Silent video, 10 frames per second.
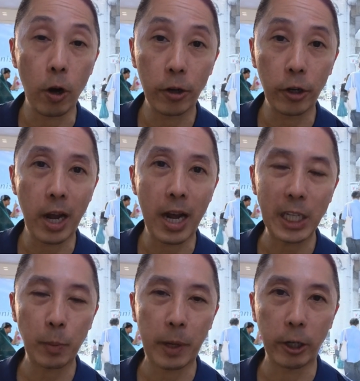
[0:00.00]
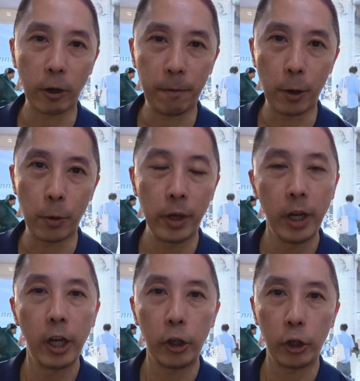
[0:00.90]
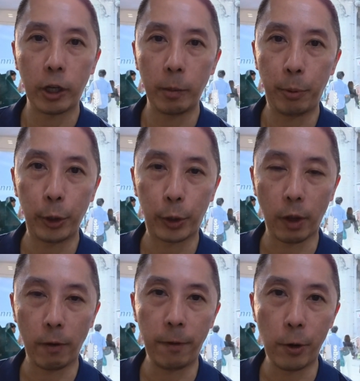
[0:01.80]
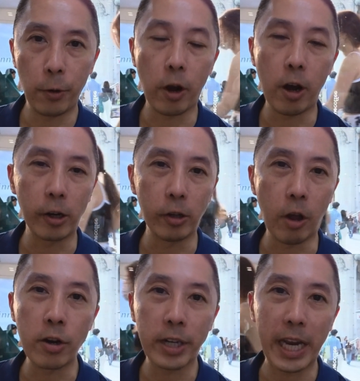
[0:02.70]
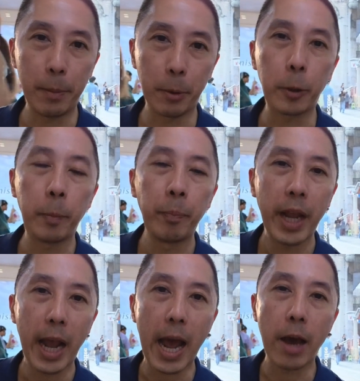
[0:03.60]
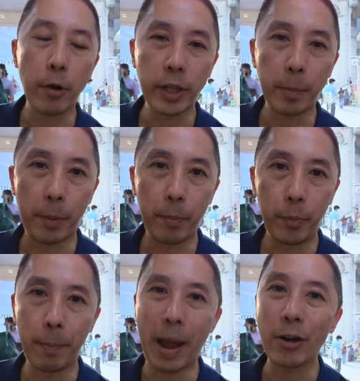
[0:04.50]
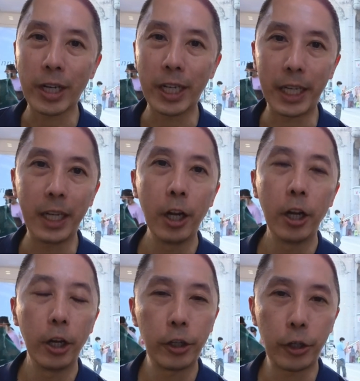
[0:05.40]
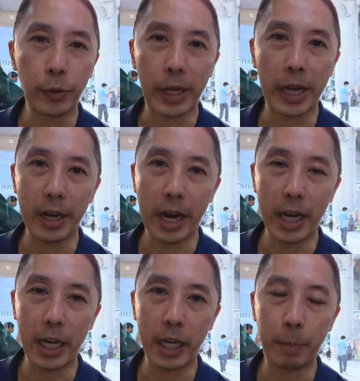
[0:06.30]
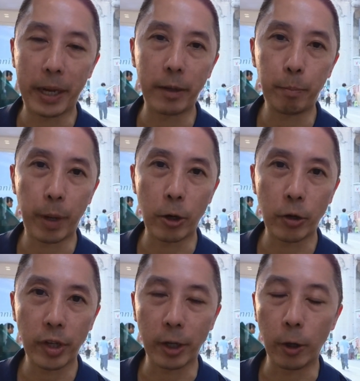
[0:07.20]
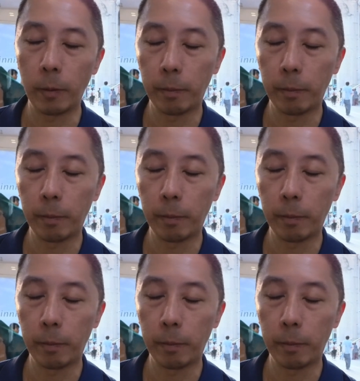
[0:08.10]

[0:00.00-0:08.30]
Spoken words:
going to hotspot your phone, you can put the phone on a long cable out on the balcony to get a better signal.